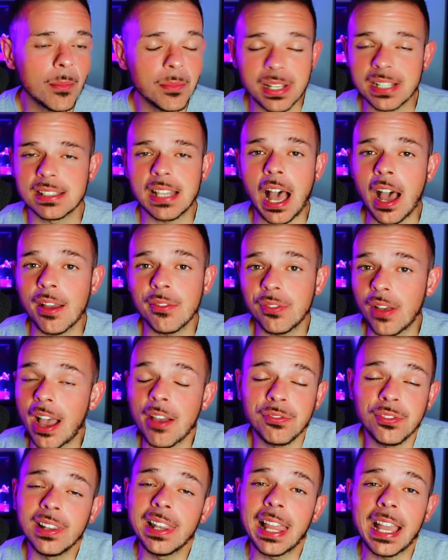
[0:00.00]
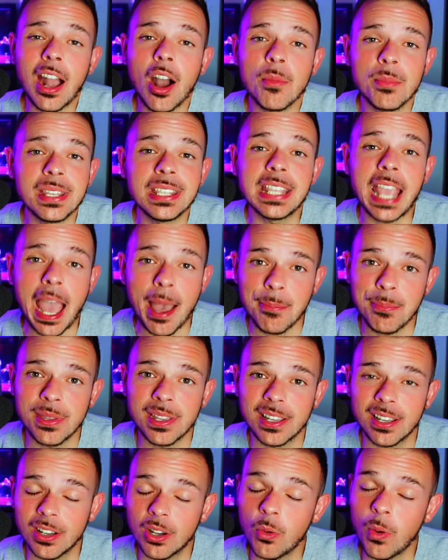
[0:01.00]
because I feel like I'll be
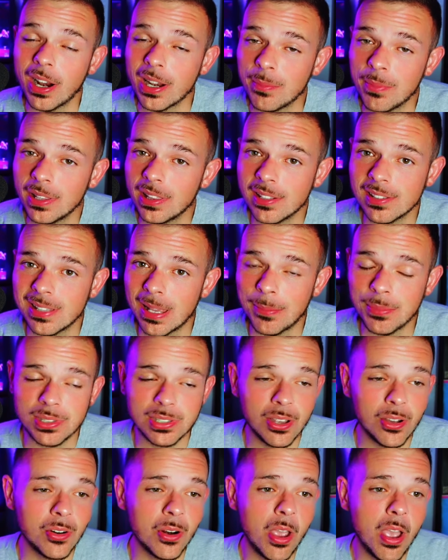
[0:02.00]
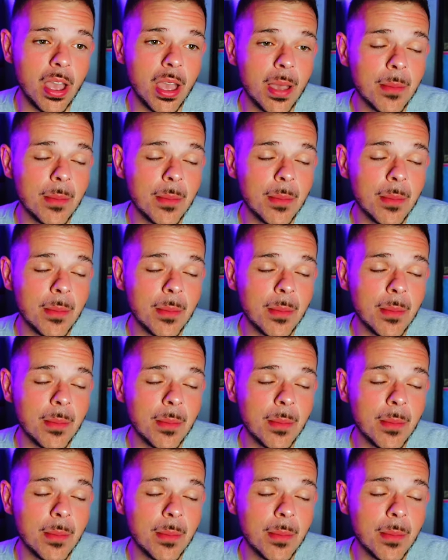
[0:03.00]
yapping quite a bit this episode,